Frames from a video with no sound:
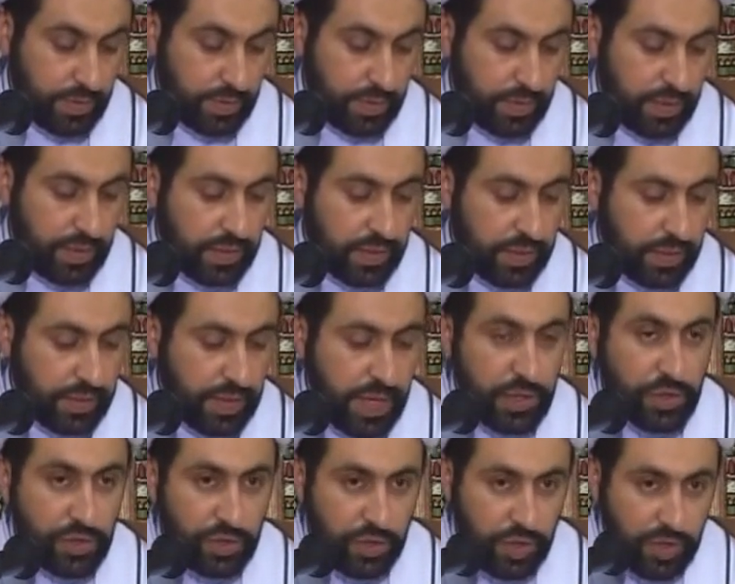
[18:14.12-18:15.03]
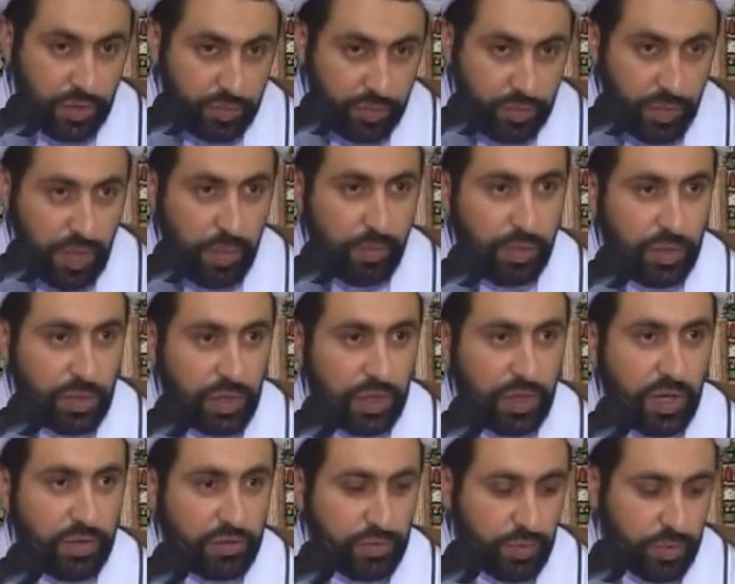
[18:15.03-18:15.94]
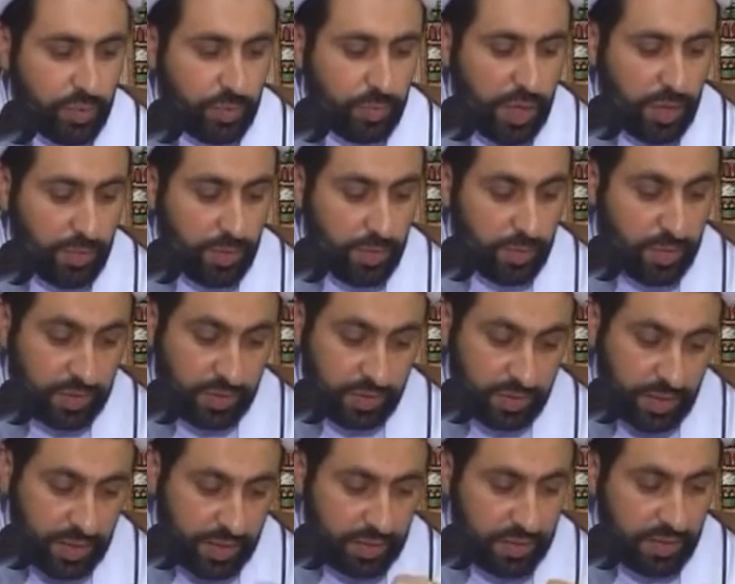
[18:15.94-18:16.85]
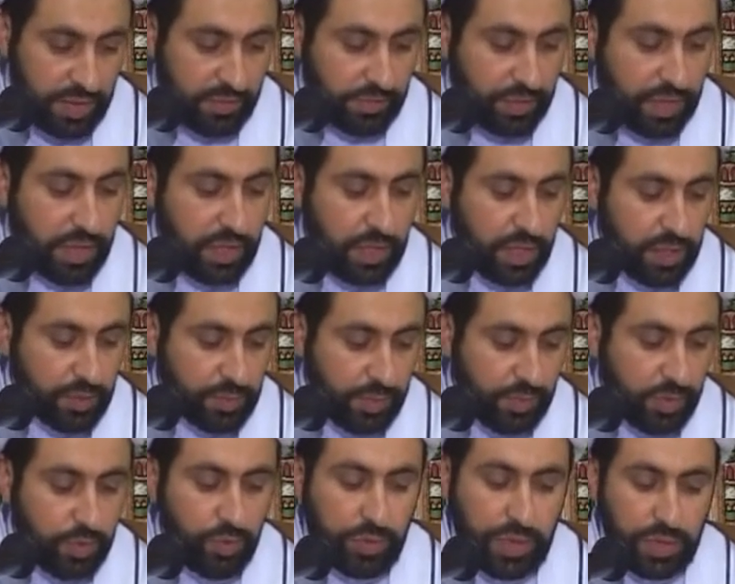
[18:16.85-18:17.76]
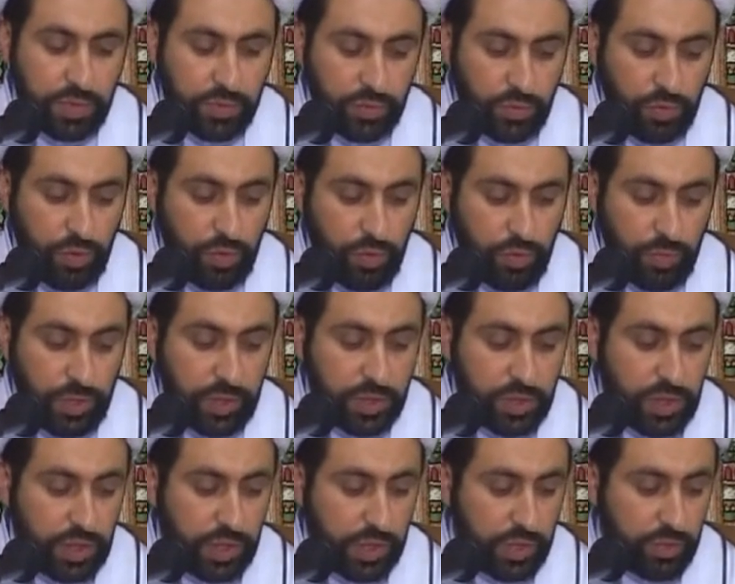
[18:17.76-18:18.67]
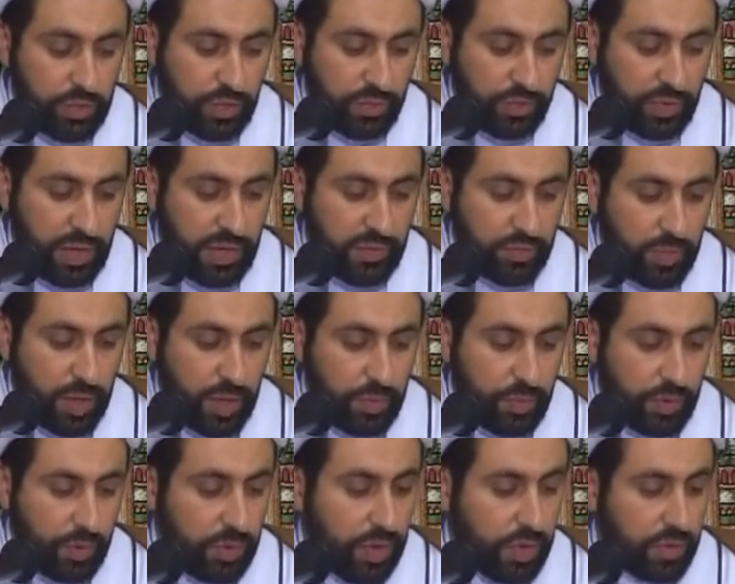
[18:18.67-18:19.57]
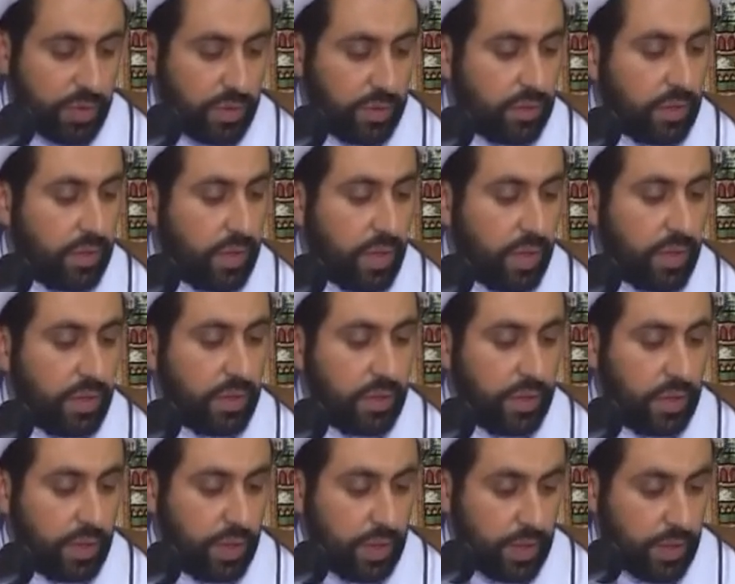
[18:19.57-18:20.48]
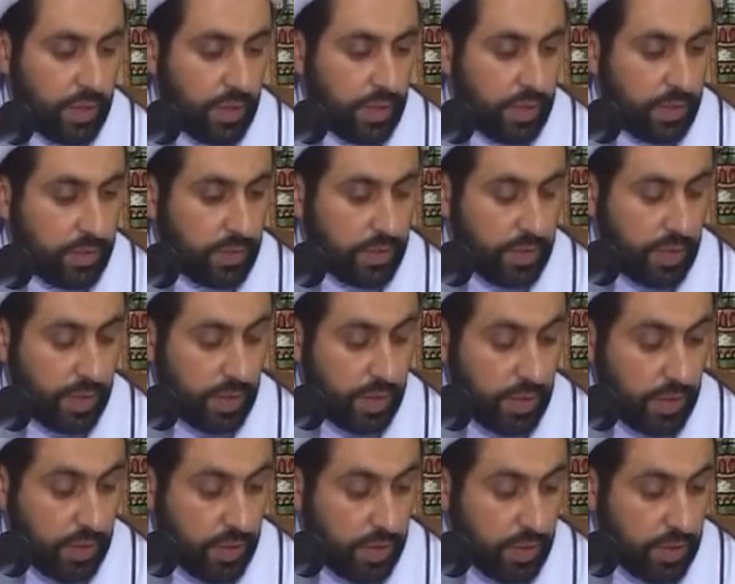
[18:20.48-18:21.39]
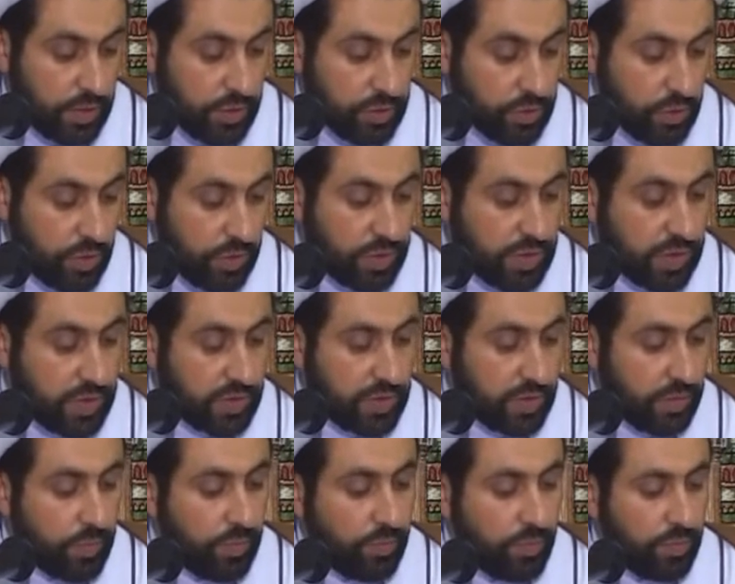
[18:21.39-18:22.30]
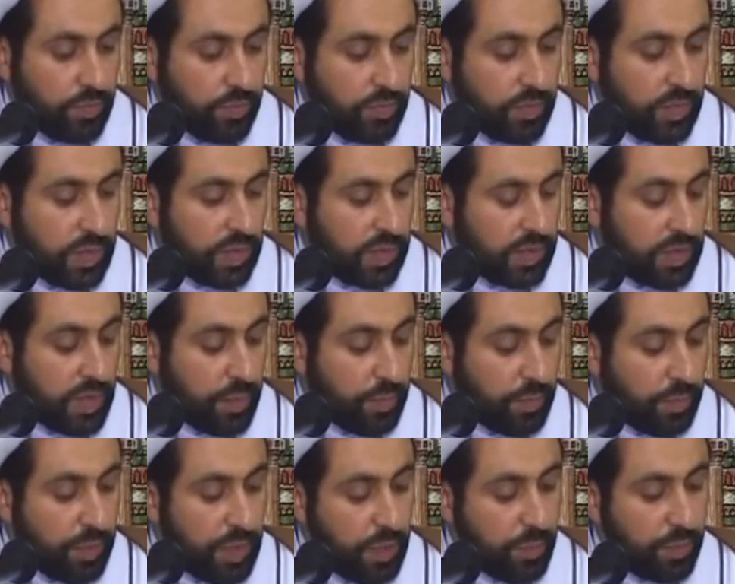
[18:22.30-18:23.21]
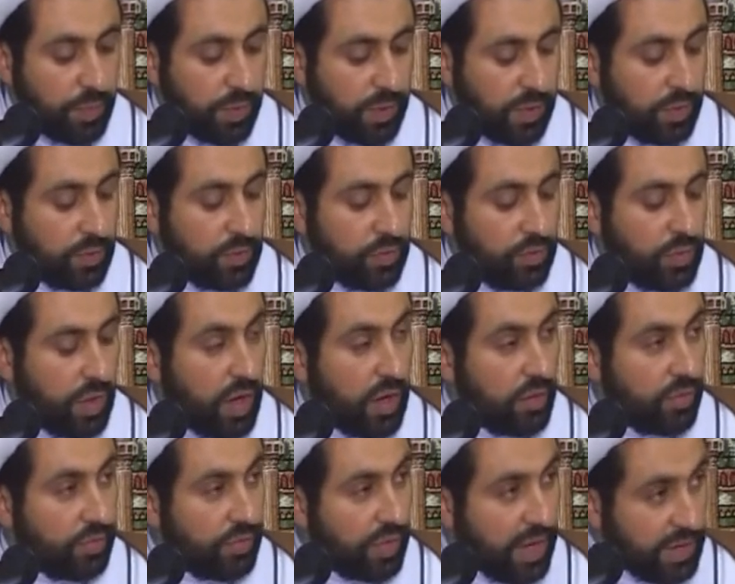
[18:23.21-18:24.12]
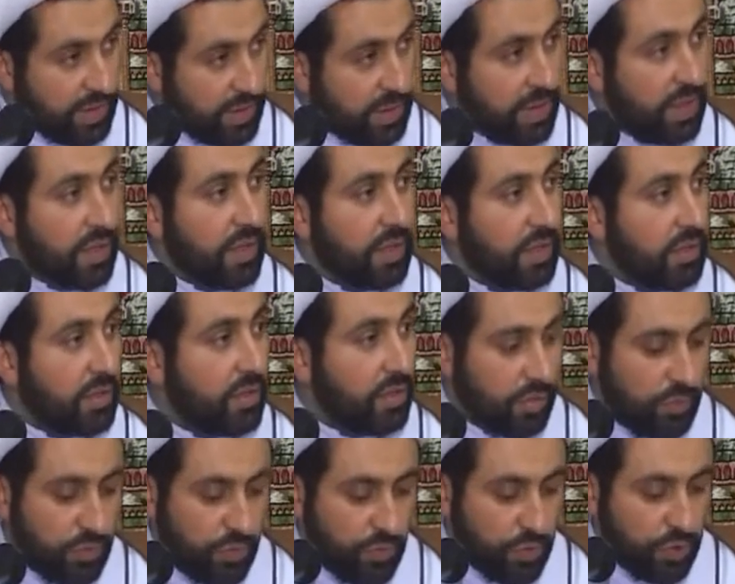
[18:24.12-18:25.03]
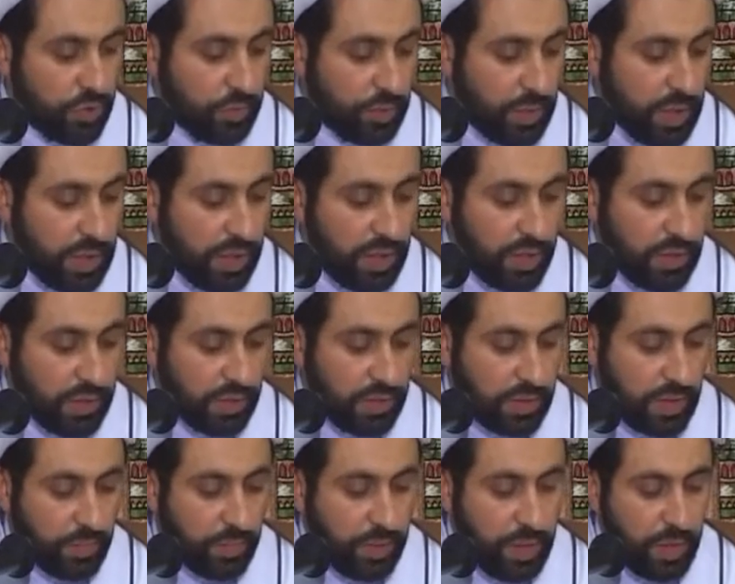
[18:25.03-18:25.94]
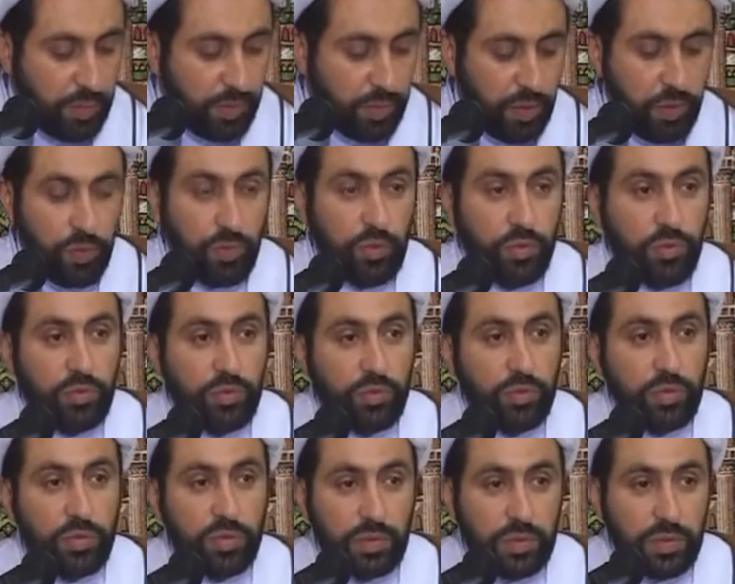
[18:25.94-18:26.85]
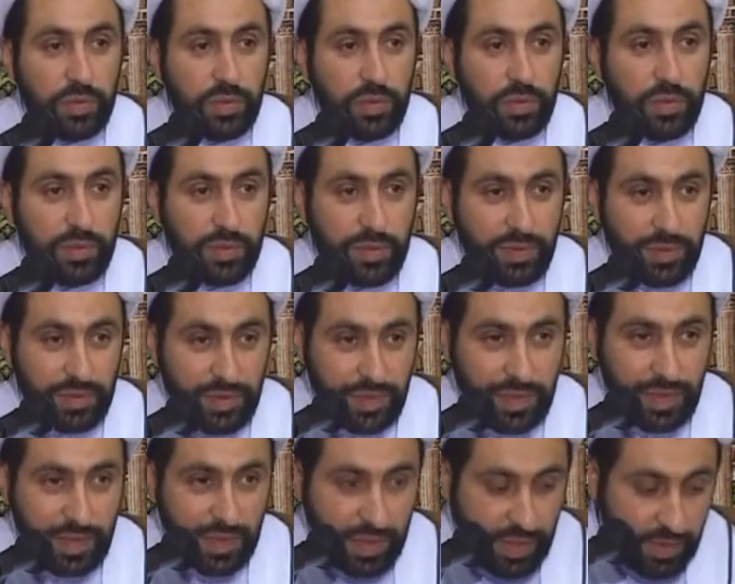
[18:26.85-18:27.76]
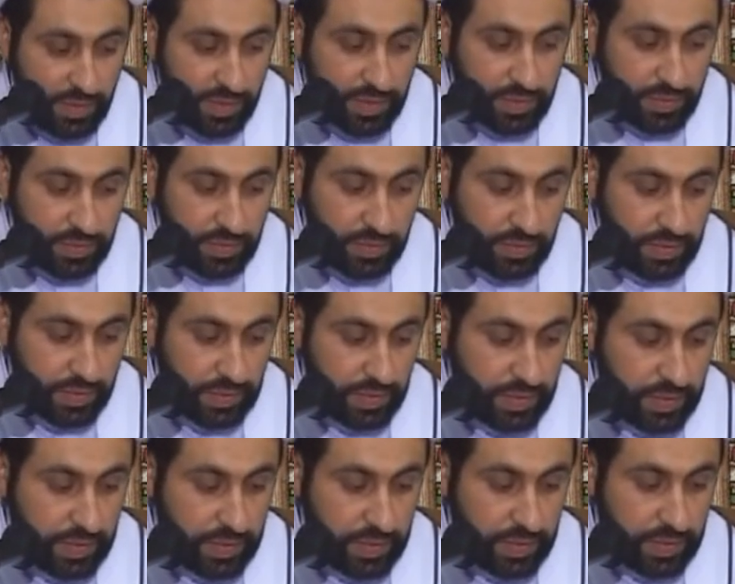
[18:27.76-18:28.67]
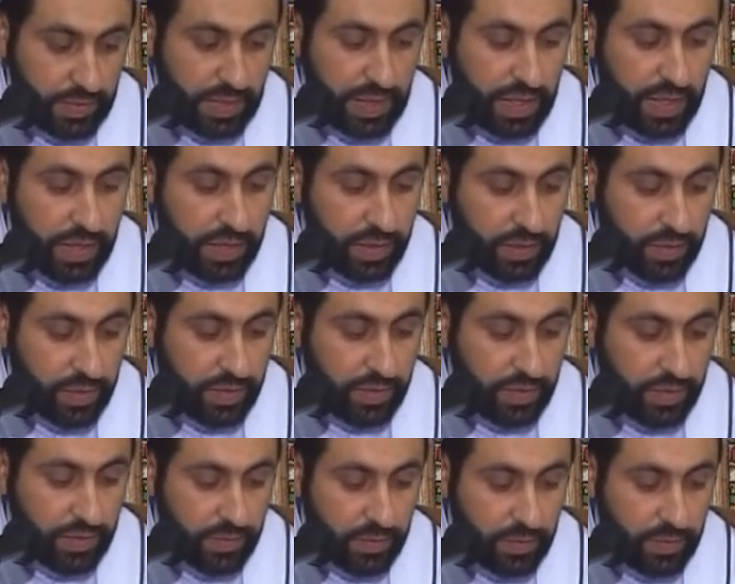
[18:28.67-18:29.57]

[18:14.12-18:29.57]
international publishing house for the Bible, but I didn't have the English one. But you can go home and check, you know, if you have Bible or online. So it said the people who are waiting would be the people who would inherit the earth.